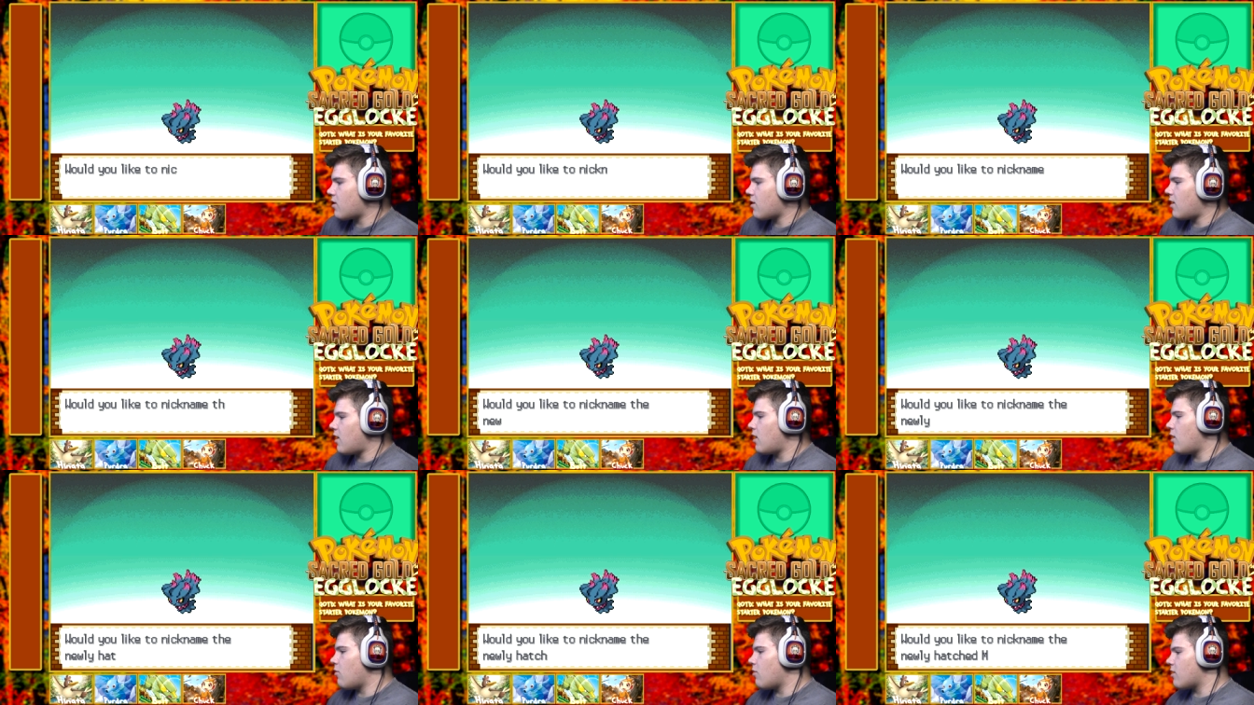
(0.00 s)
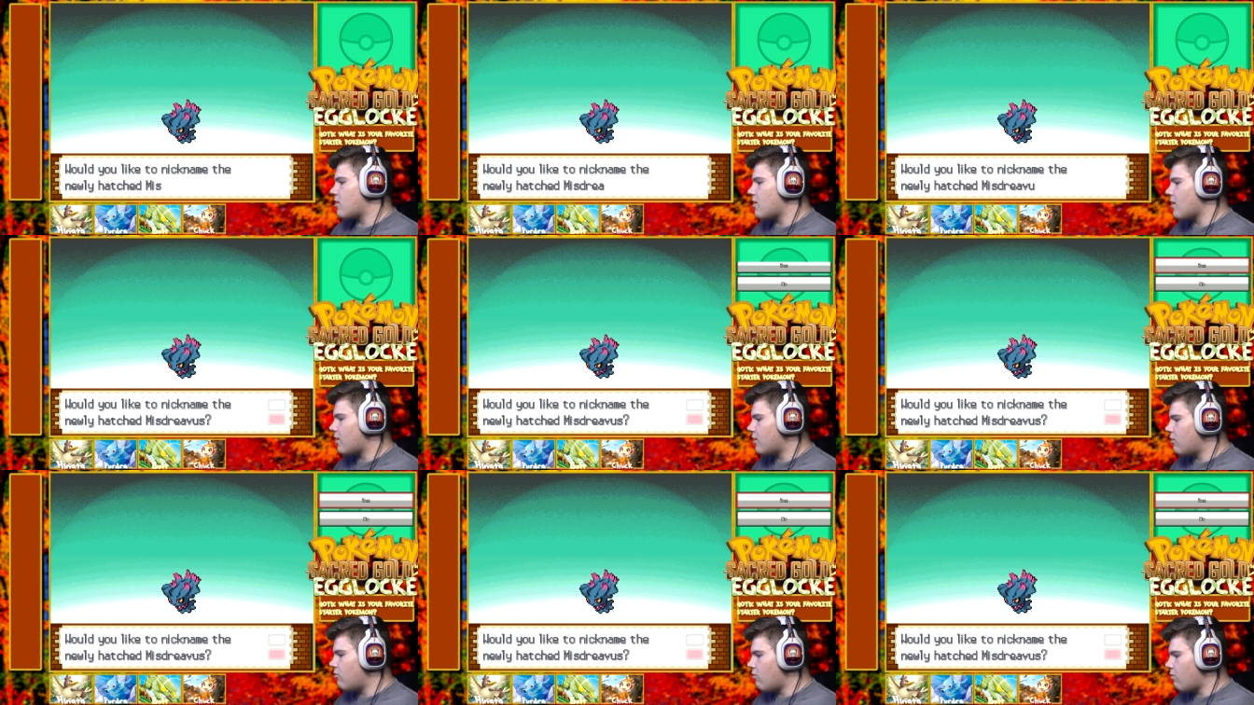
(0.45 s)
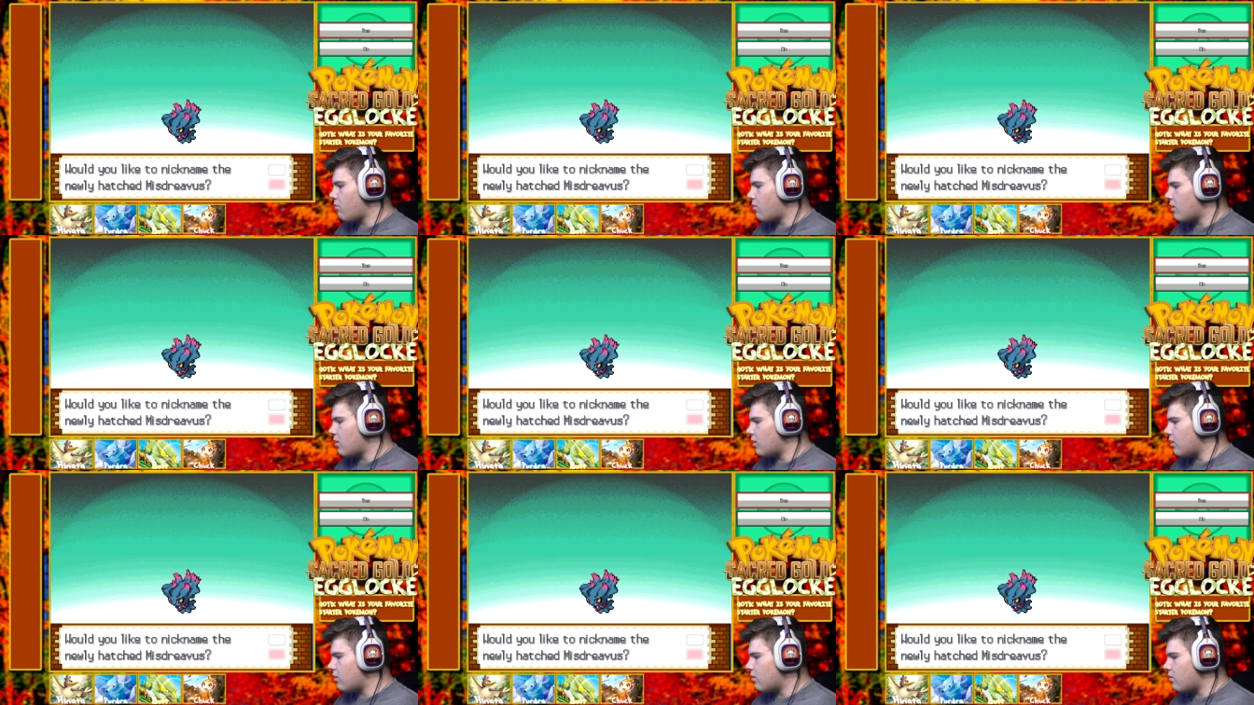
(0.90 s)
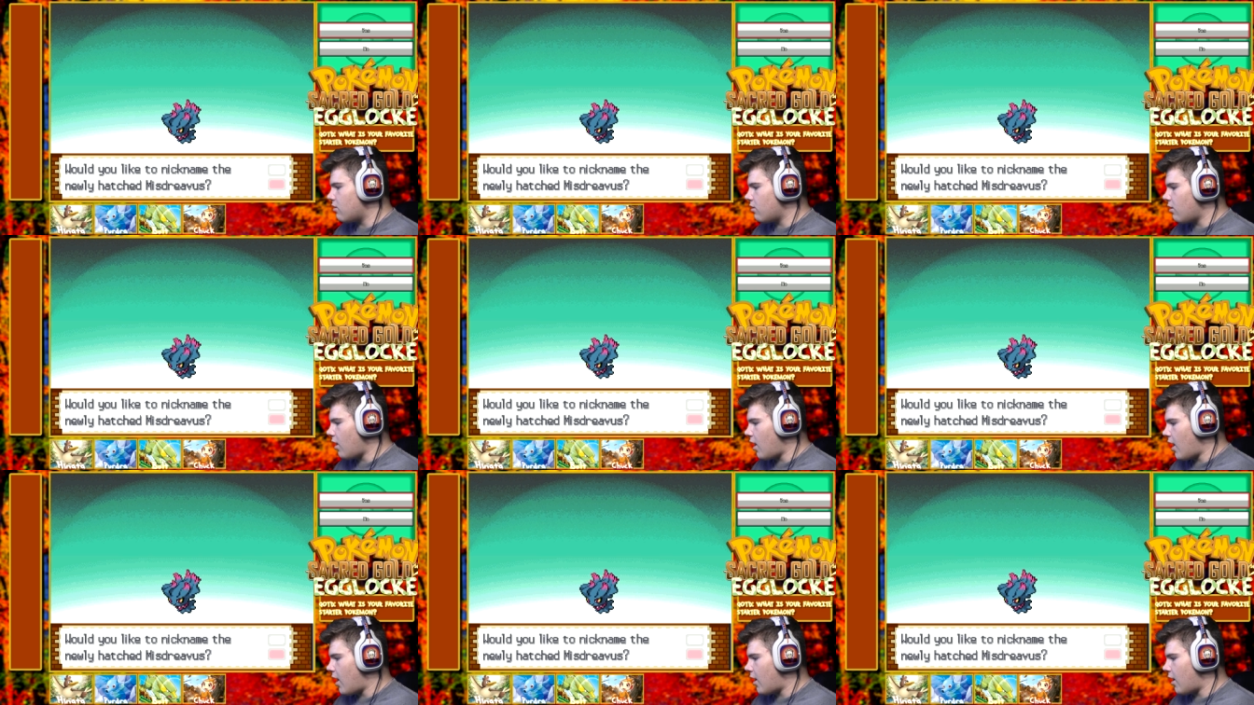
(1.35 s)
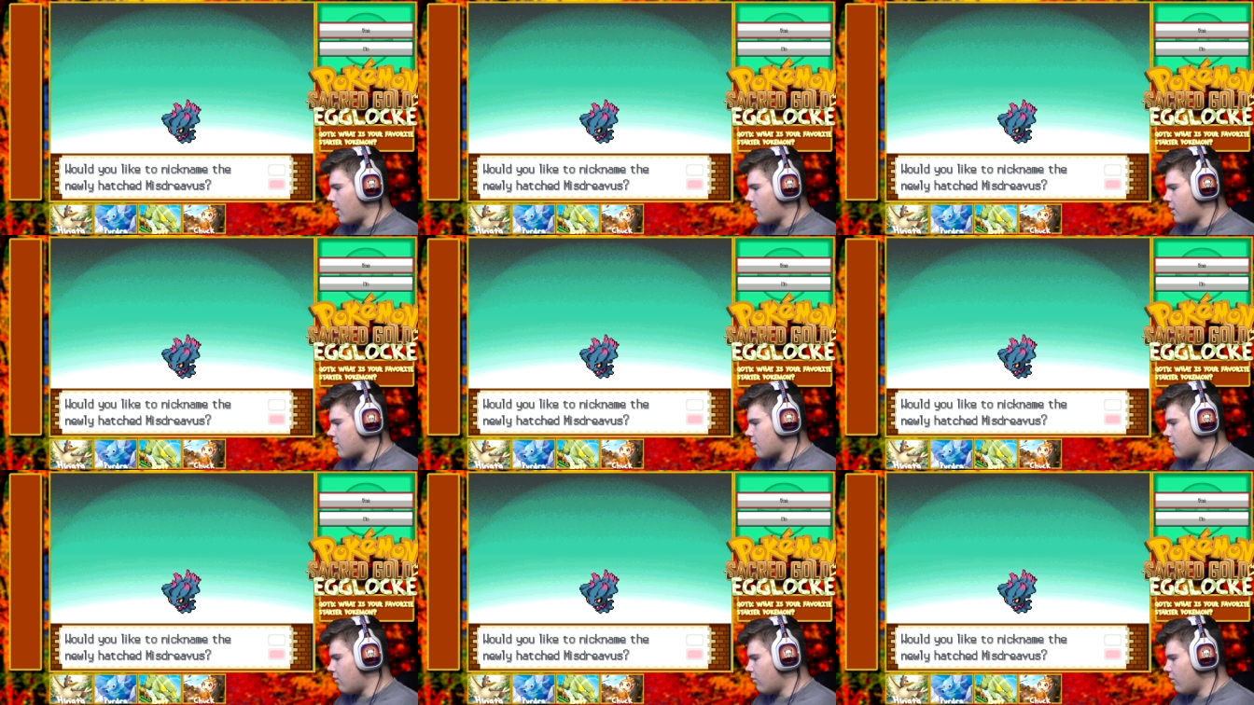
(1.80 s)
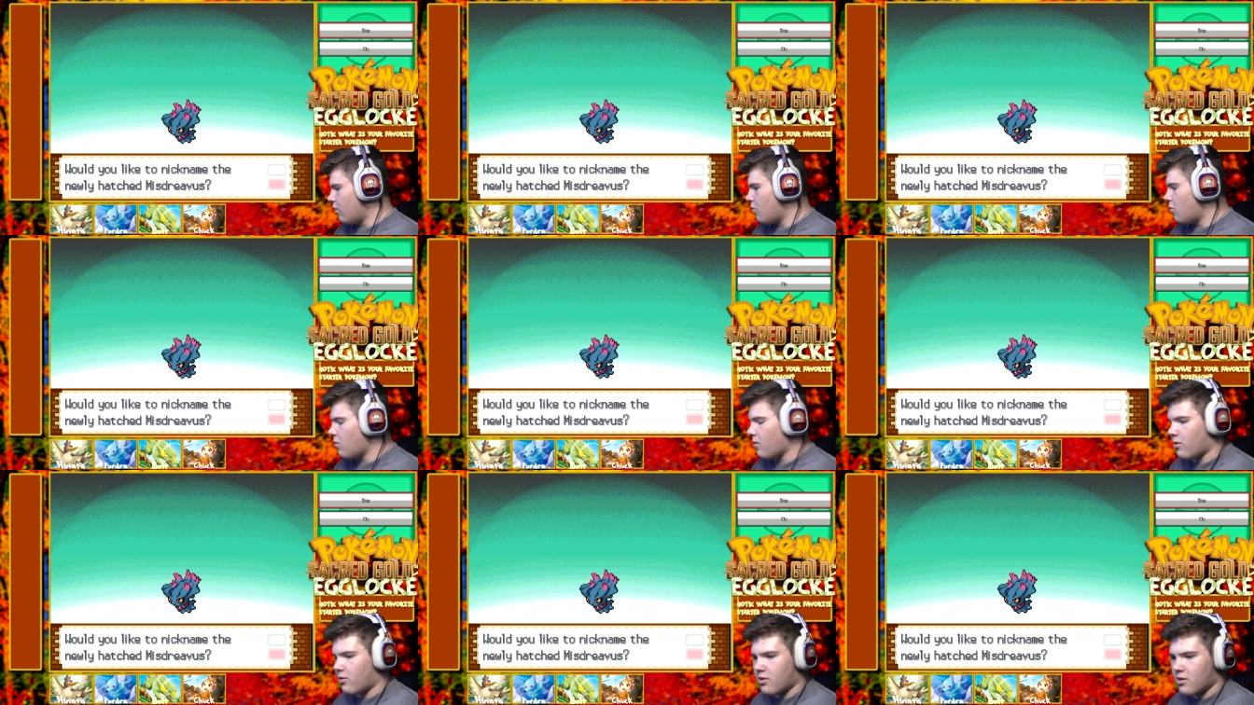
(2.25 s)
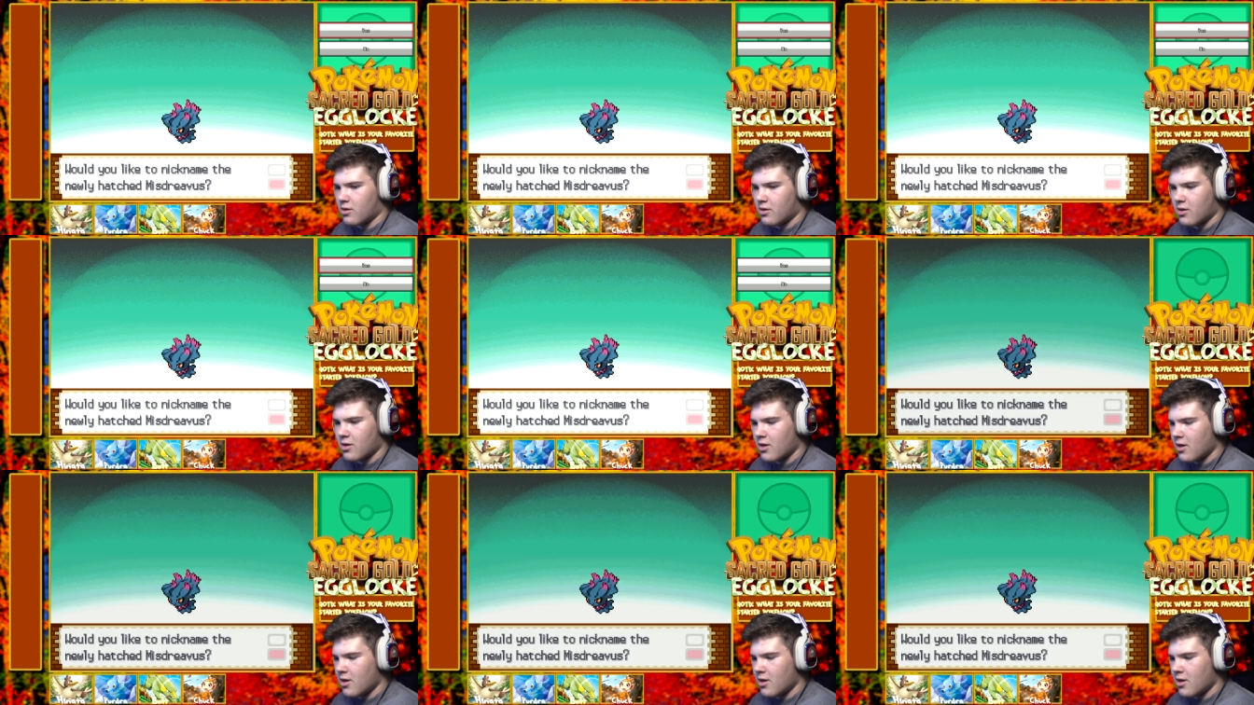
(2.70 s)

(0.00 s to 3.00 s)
and I know exactly who I'm gonna, uh, because I don't know who else is